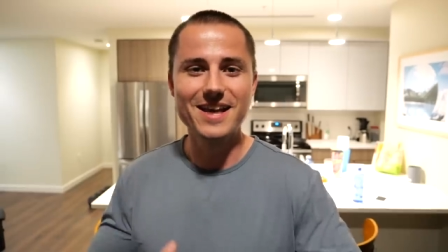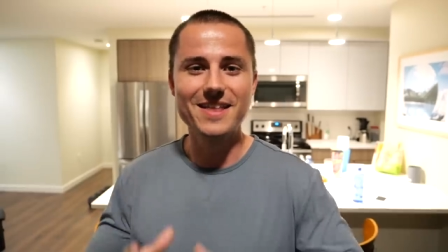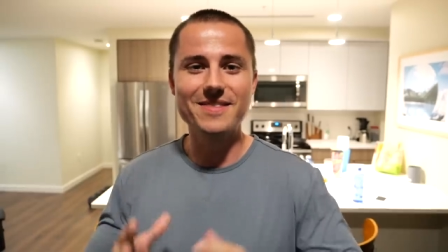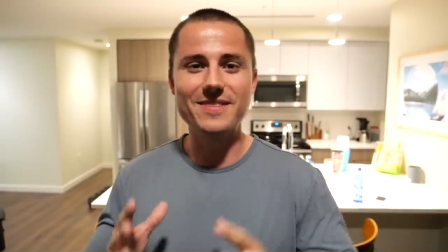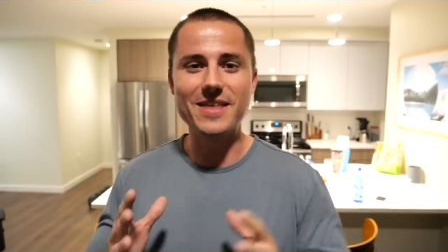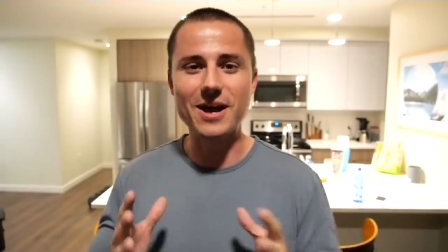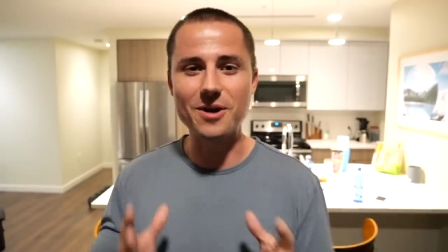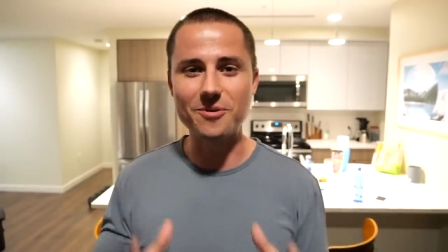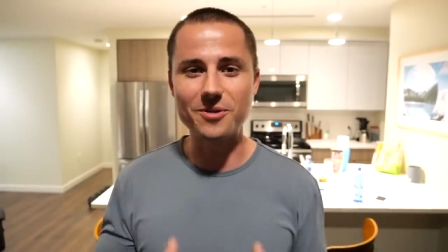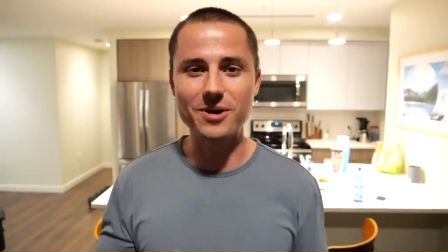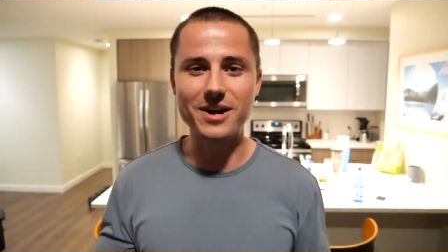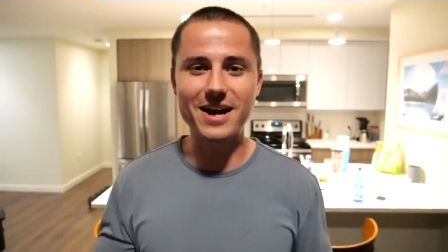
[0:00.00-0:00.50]

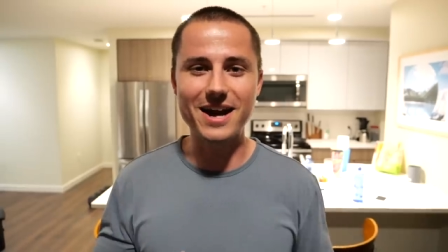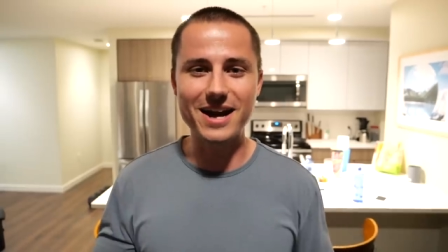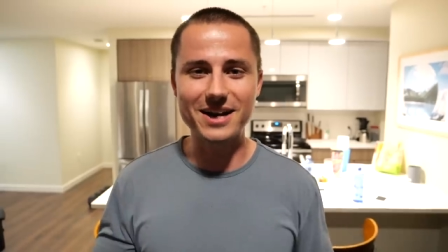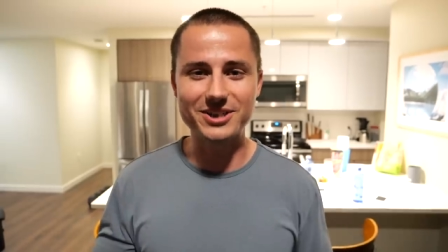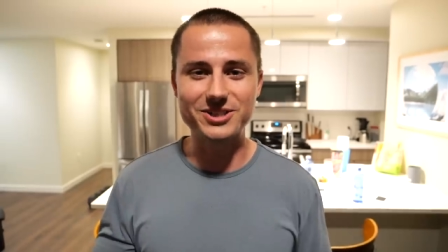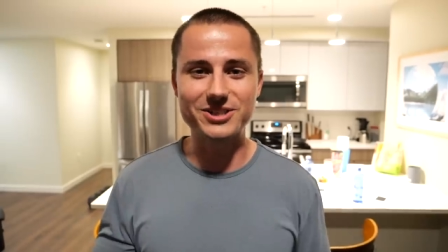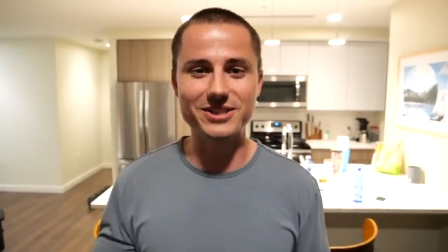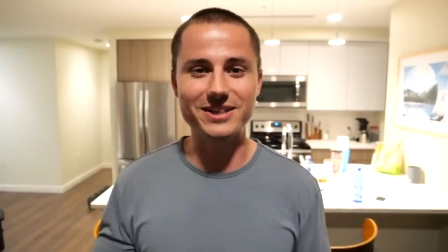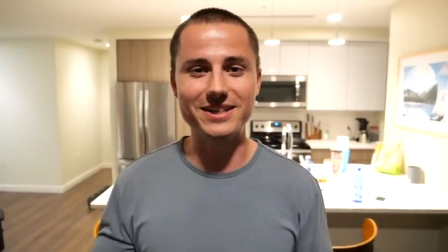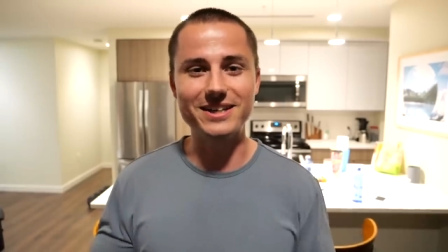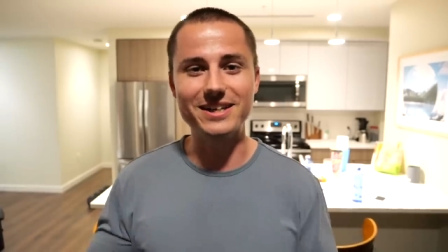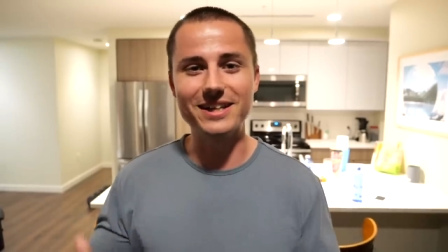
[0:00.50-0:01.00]
they would
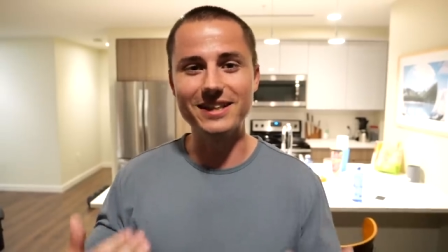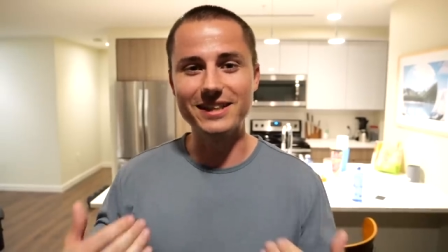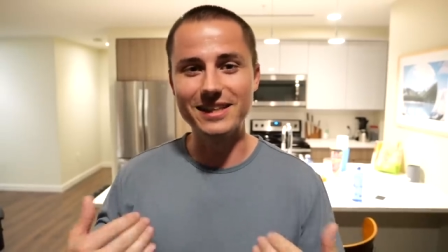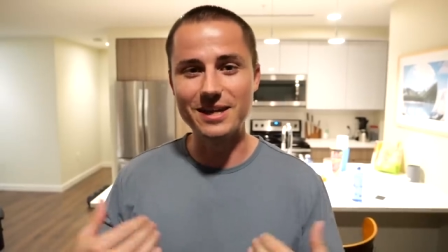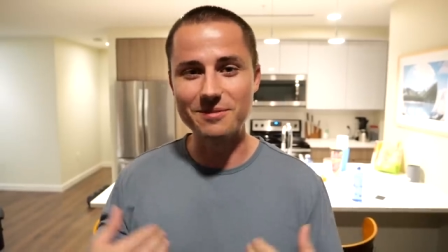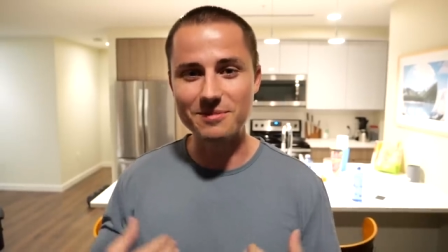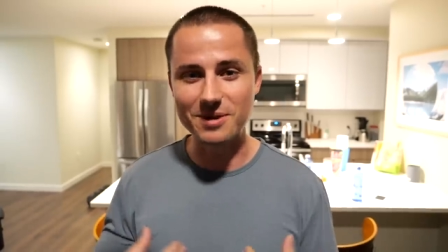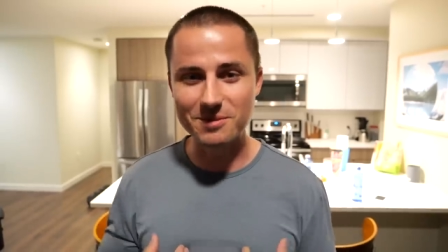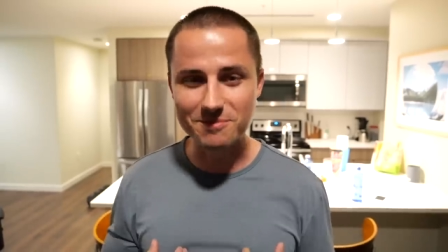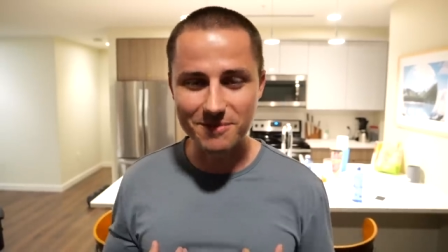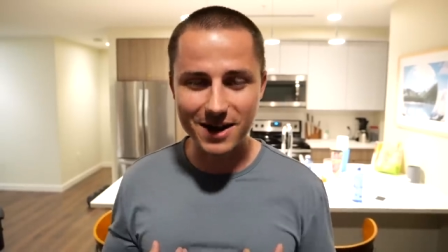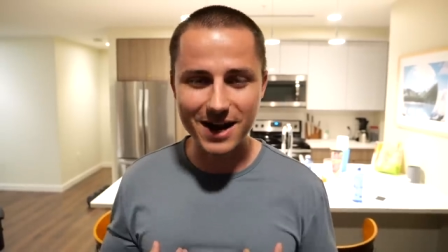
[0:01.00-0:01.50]
actually
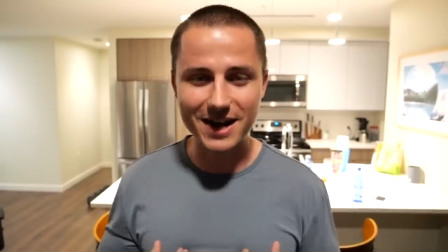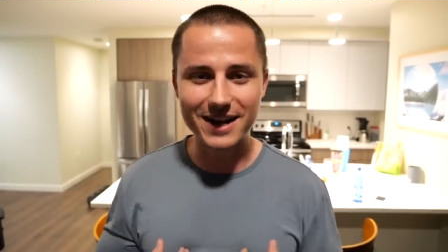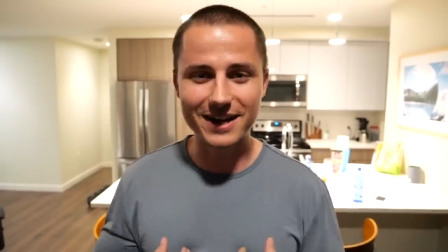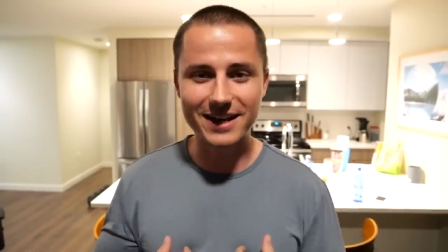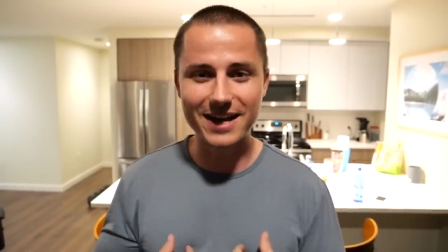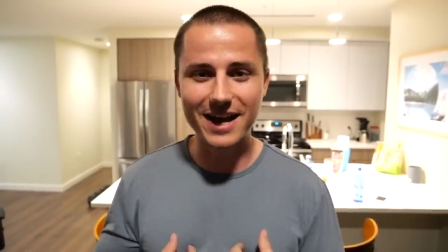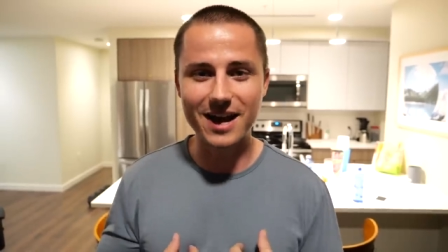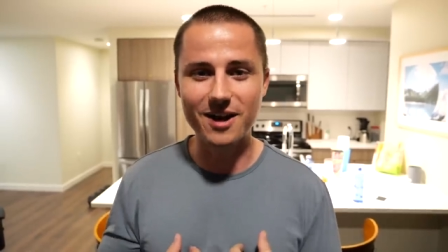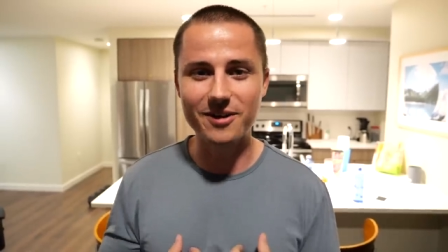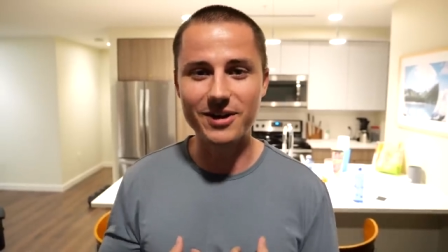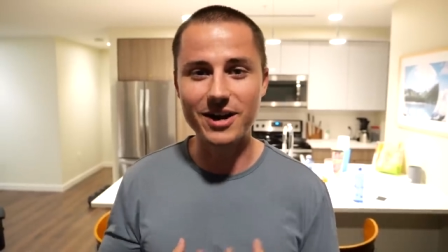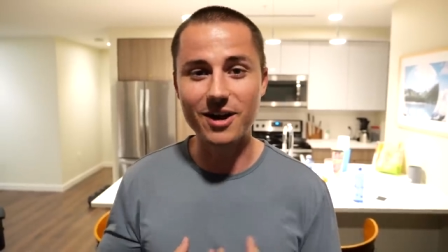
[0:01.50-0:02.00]
limit my
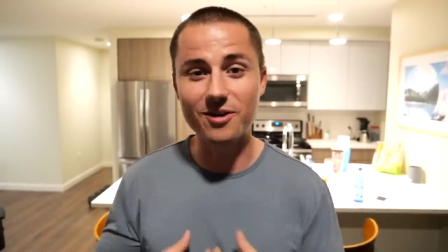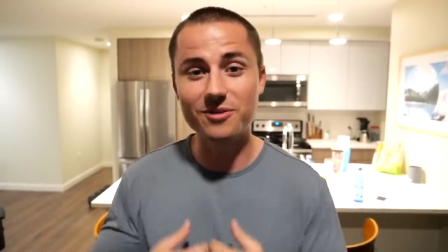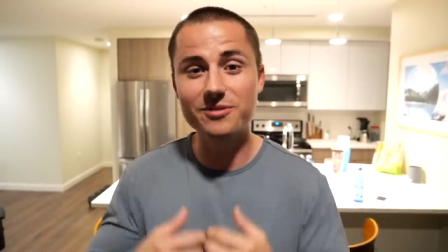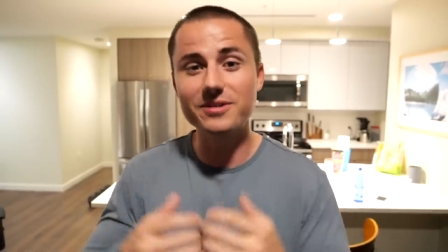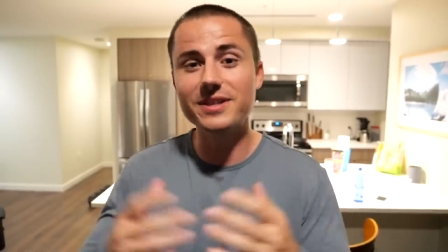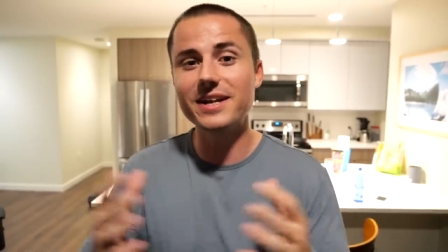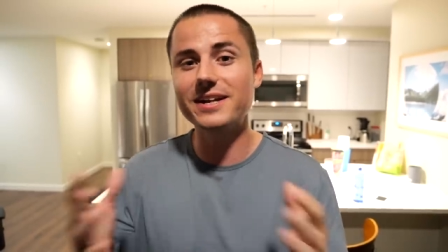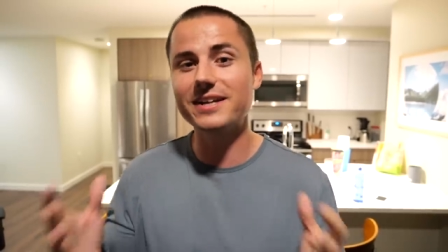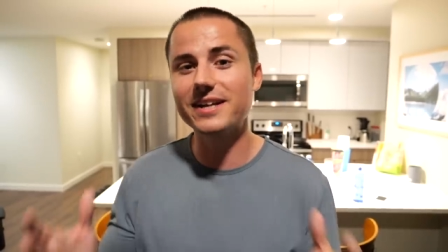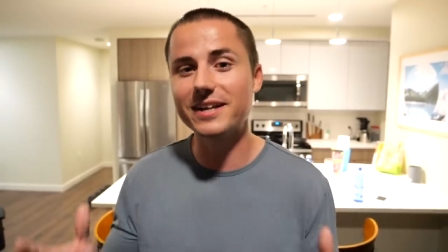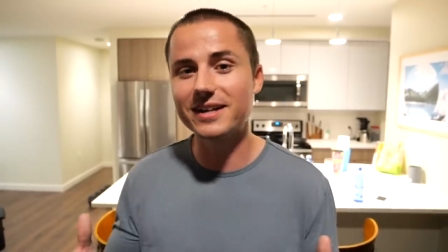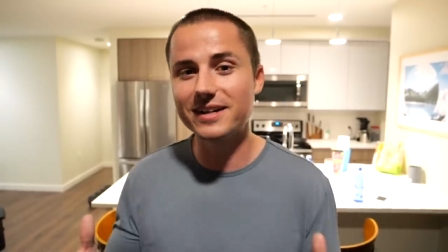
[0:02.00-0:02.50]
account. However,
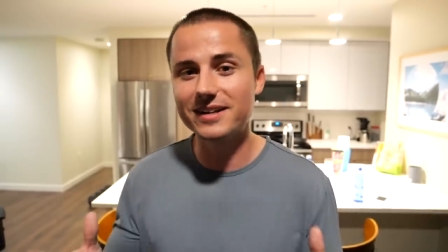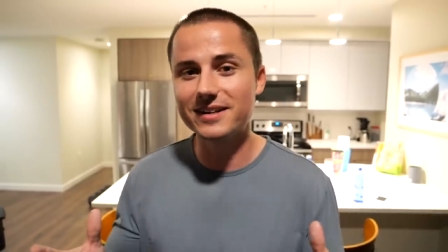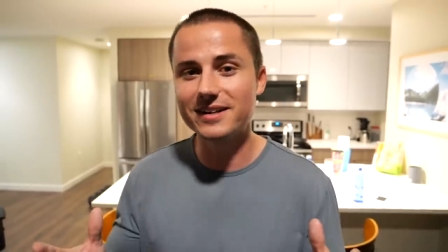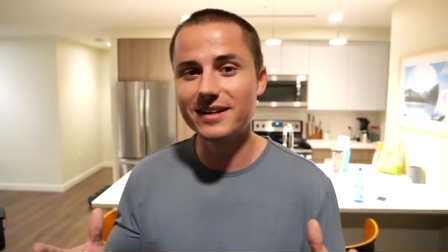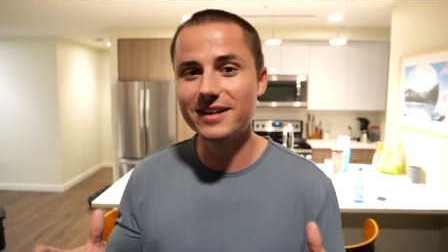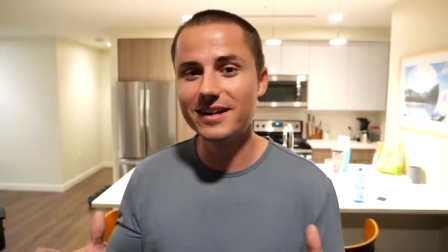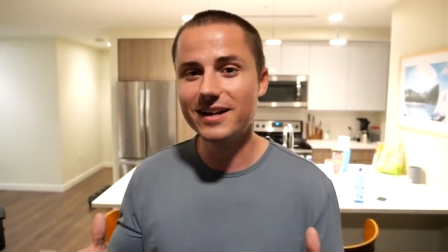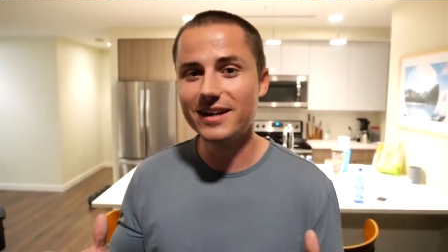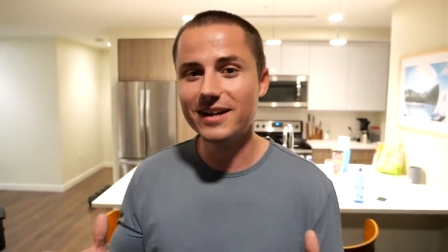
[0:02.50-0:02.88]
they didn't